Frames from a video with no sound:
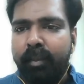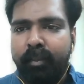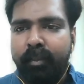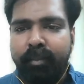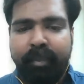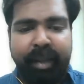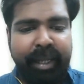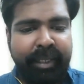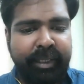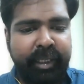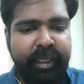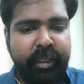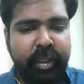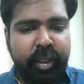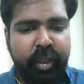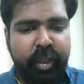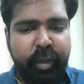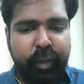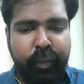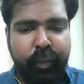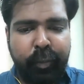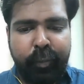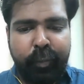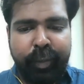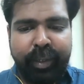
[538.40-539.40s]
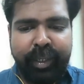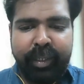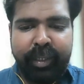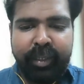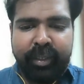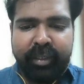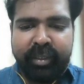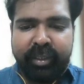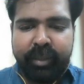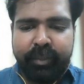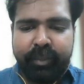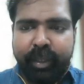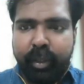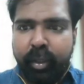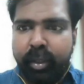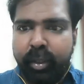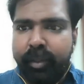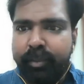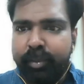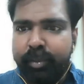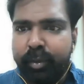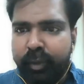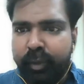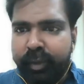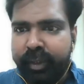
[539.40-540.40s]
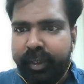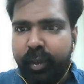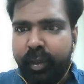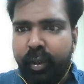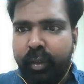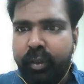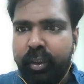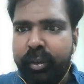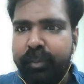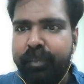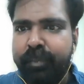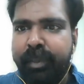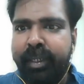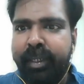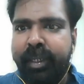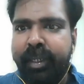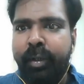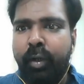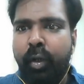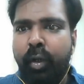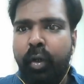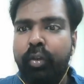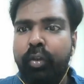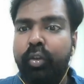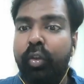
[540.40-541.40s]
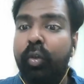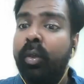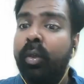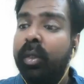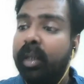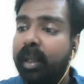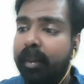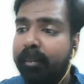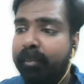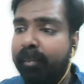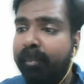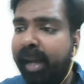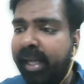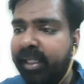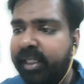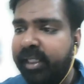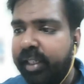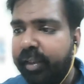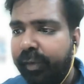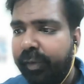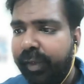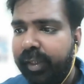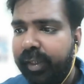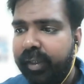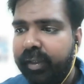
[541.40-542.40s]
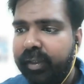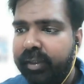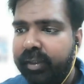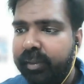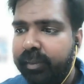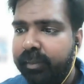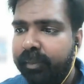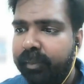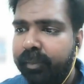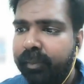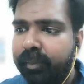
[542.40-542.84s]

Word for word: magic realism? I'm sorry, I got the spelling wrong. So, magic realism.